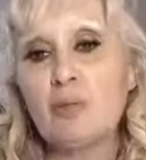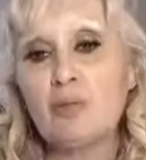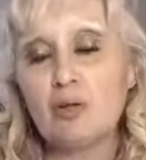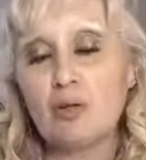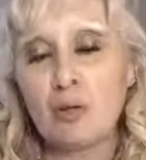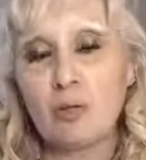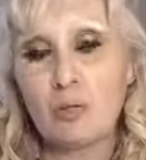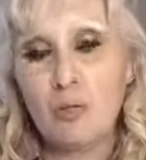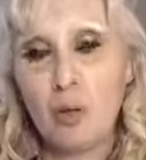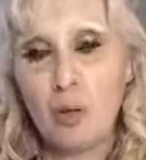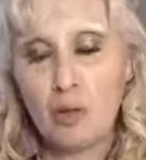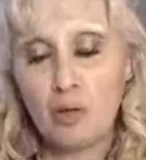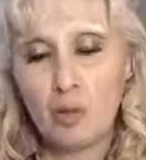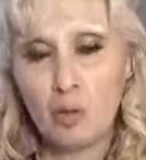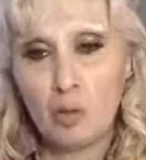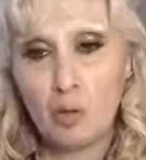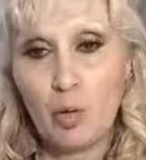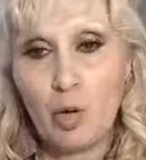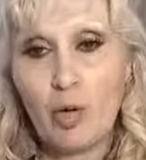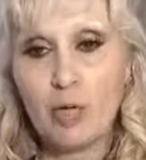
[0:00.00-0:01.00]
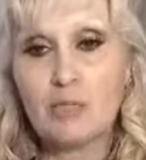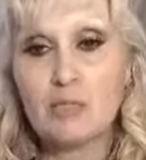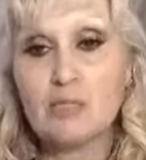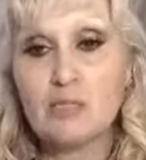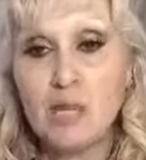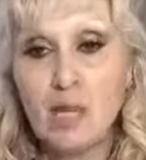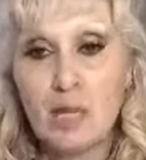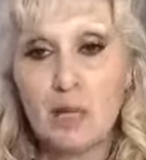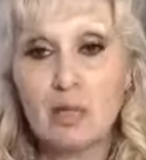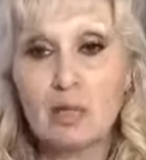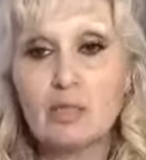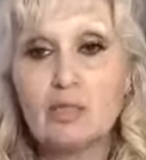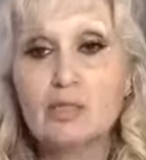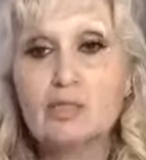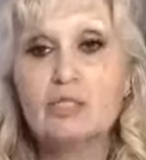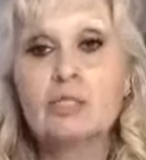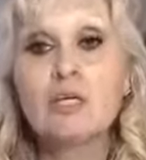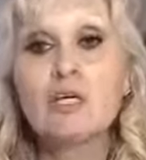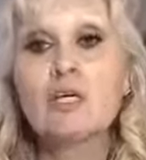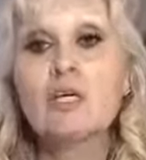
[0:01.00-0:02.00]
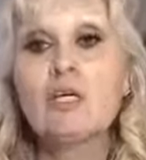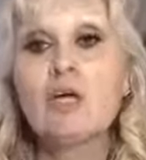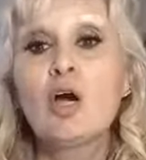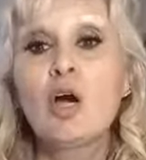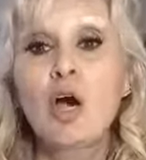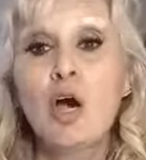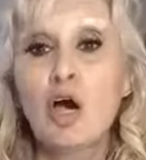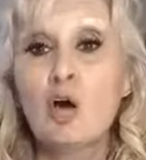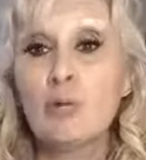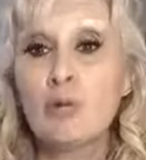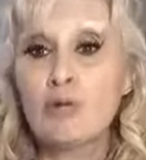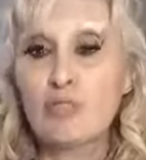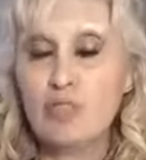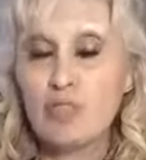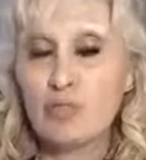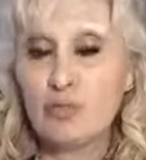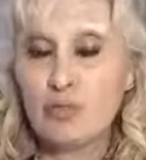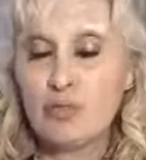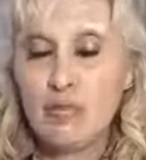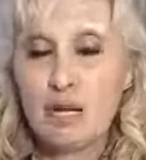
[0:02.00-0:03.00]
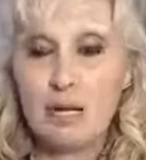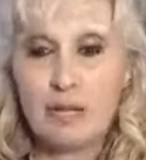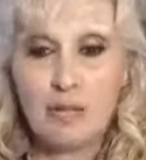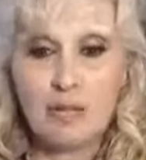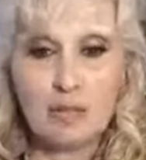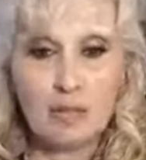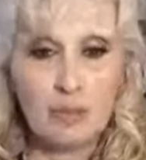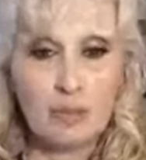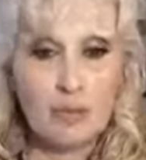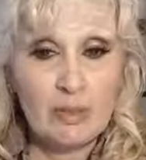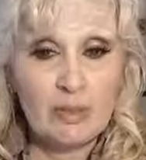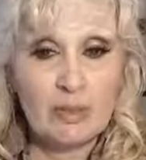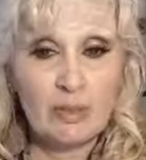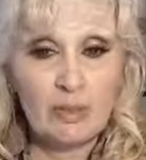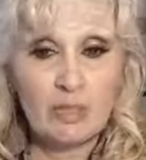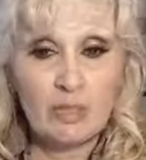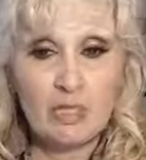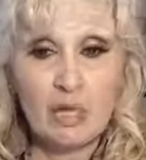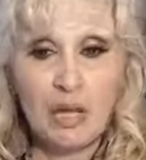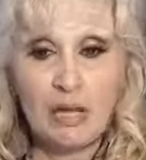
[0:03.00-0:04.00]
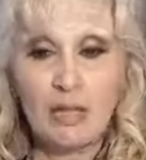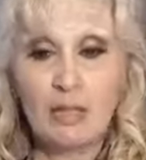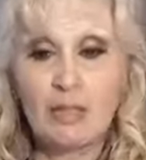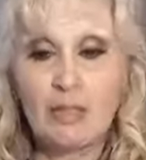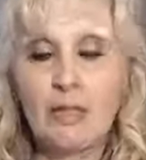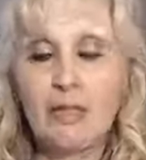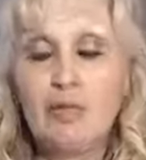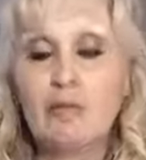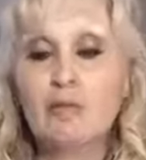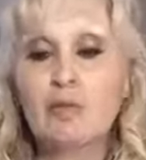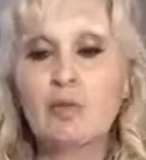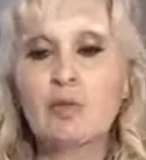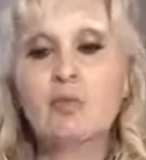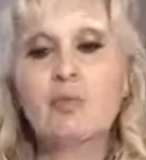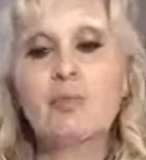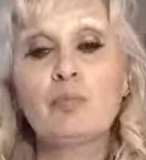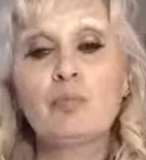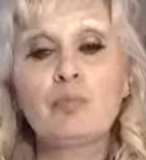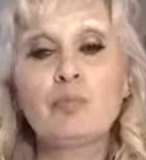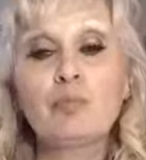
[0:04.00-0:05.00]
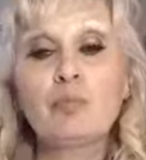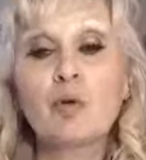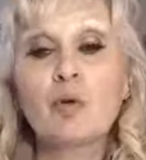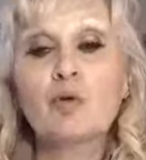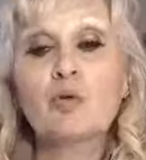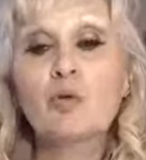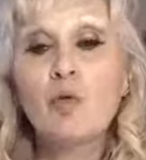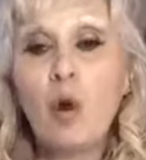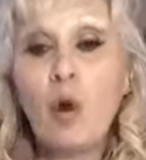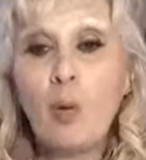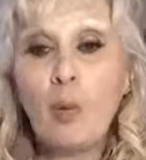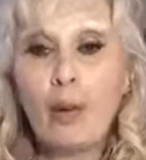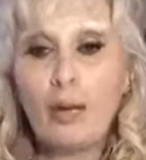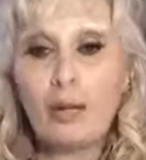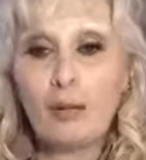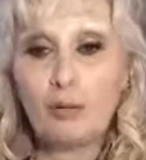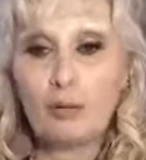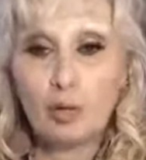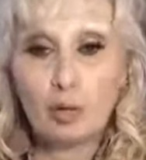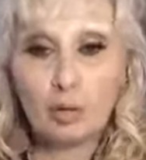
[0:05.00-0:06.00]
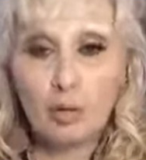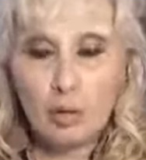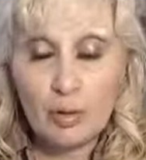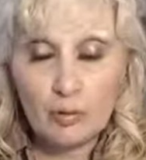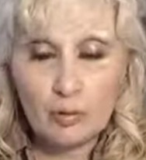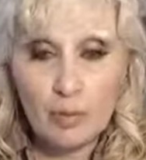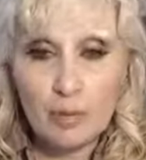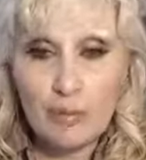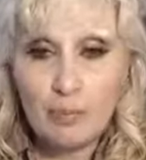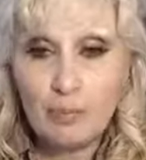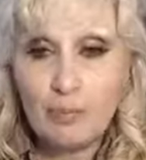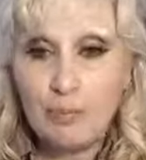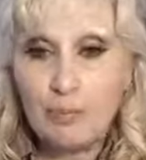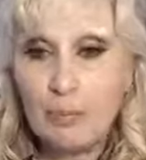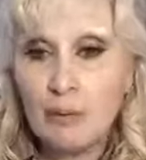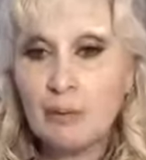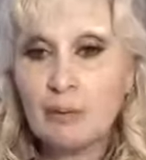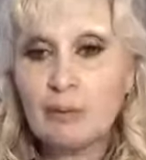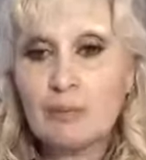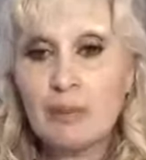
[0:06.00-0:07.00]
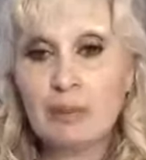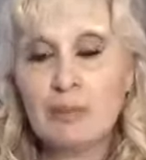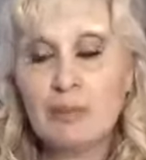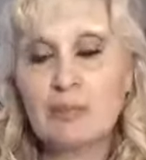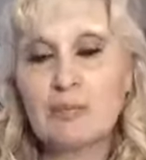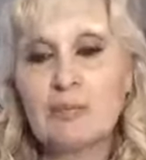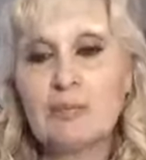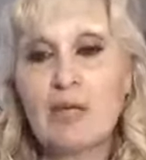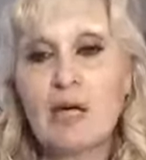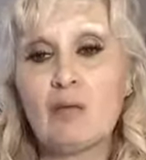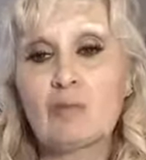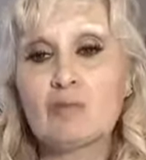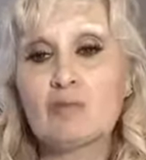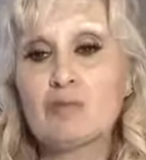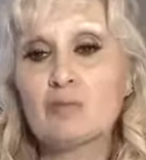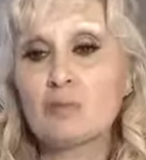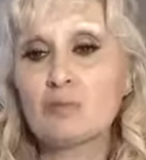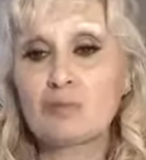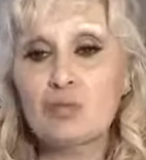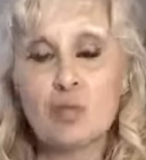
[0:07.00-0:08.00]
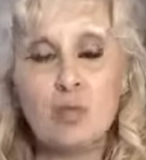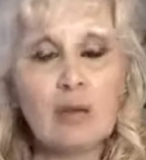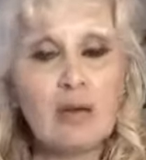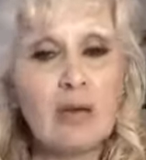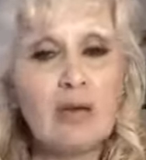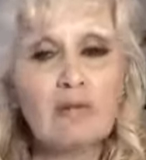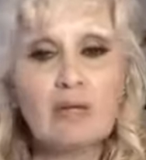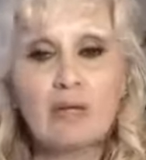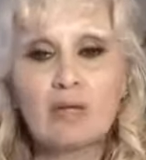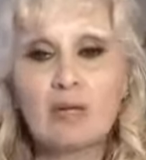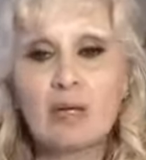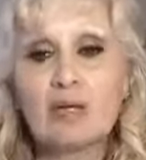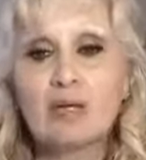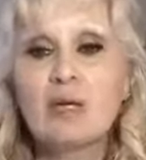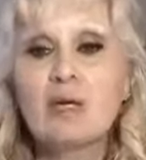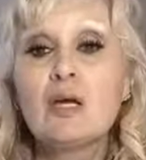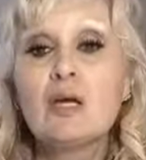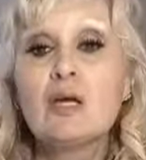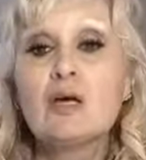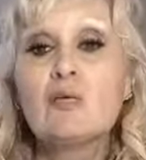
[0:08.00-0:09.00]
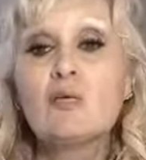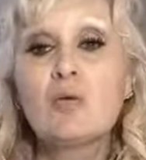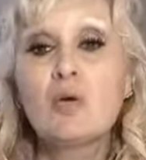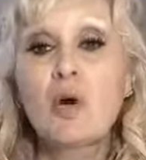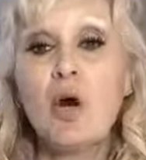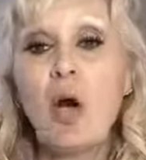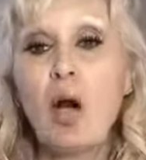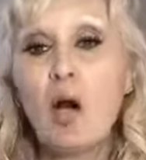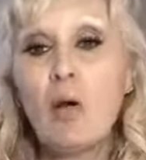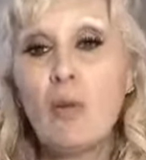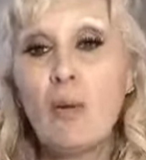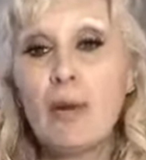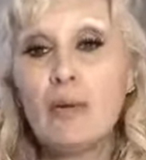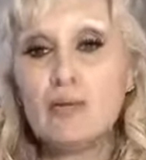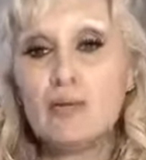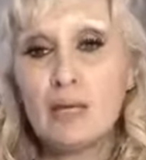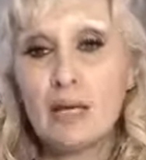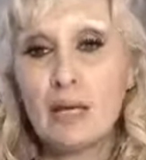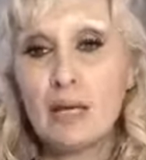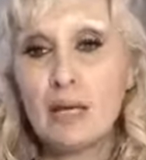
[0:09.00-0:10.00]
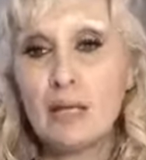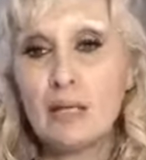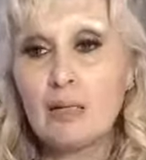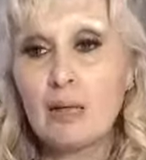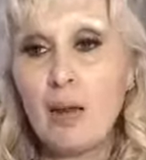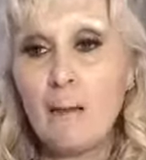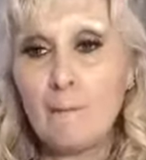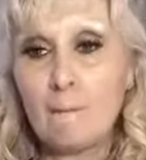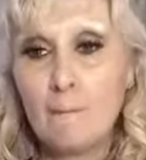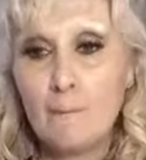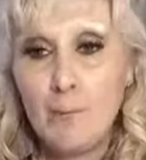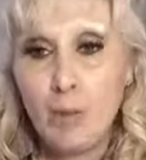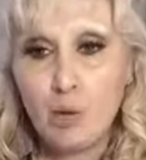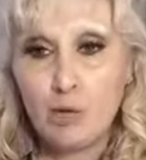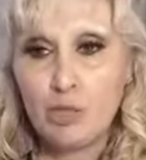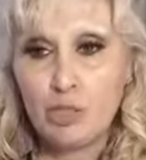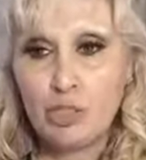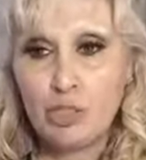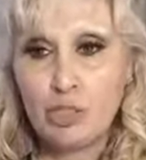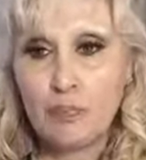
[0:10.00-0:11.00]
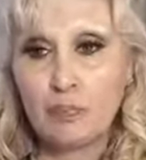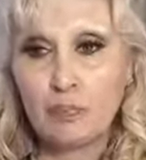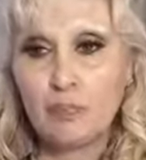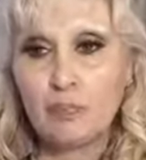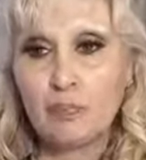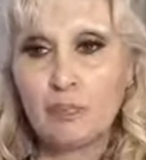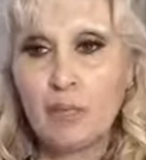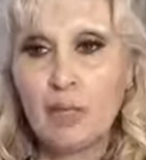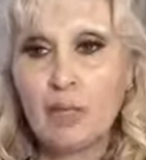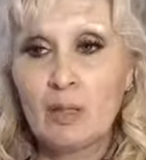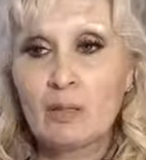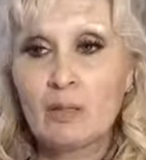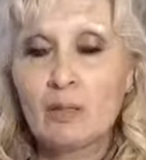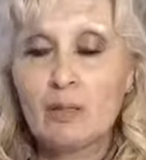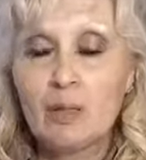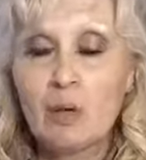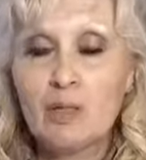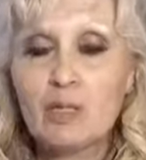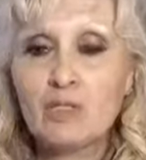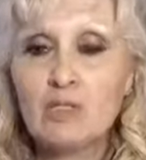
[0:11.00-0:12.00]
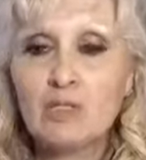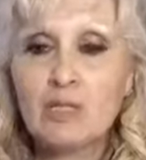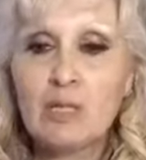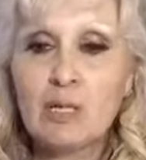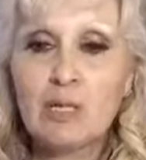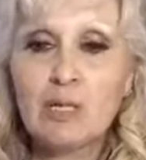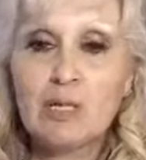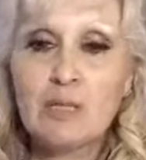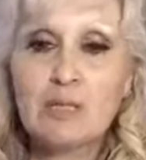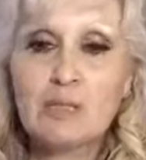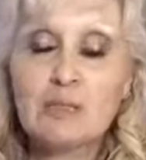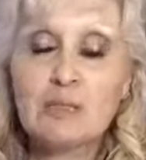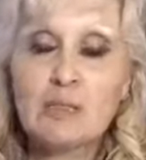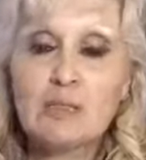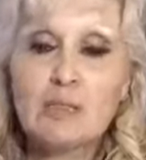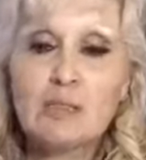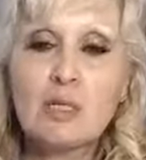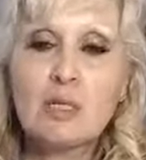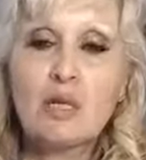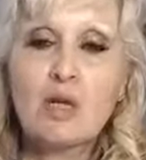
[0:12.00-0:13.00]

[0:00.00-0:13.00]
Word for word: your your cells are rejuvenating, they're recycling, they're they're growing, they're rebuilding themselves, they're doing everything. We're always in motion. The question is,